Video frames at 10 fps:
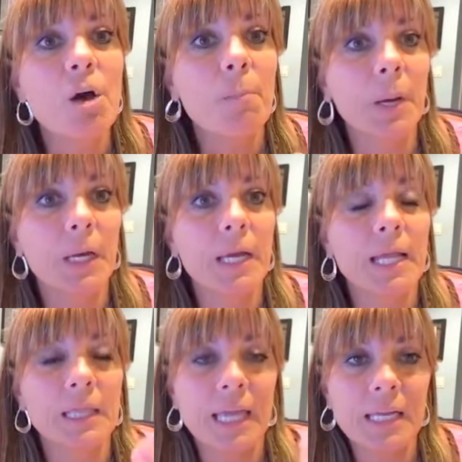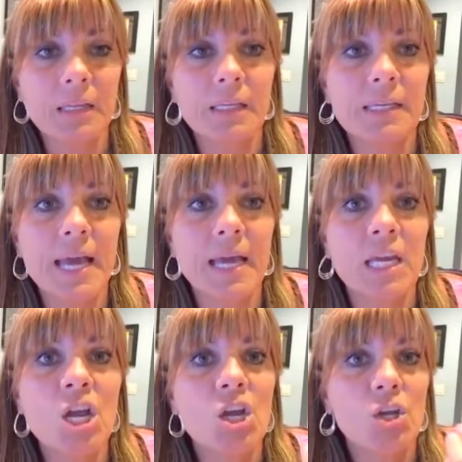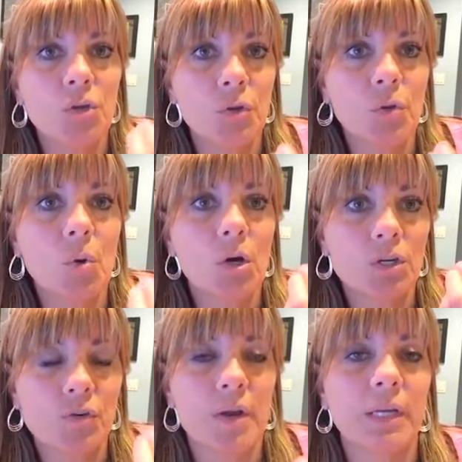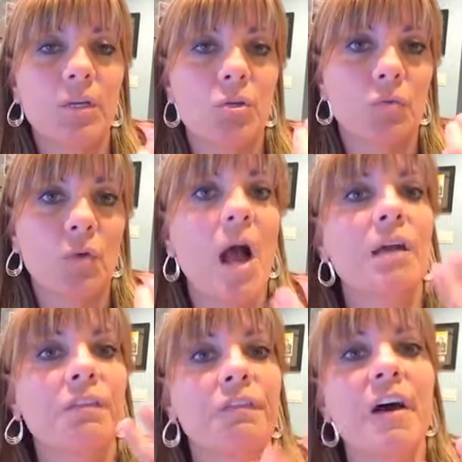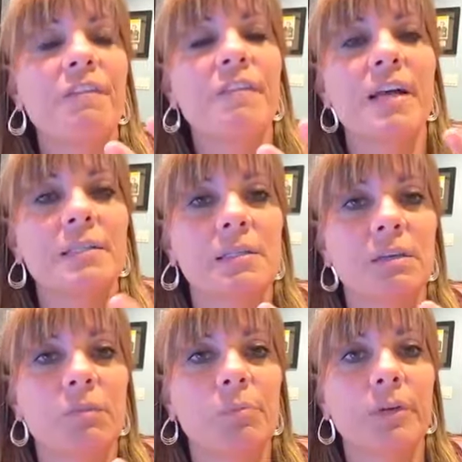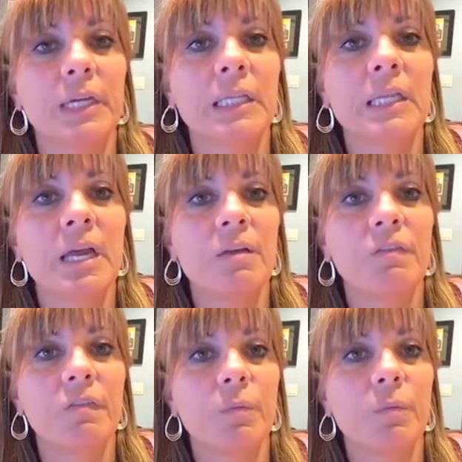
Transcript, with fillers: but at the end of the day, you are trying to rock the five facets of a brilliant life,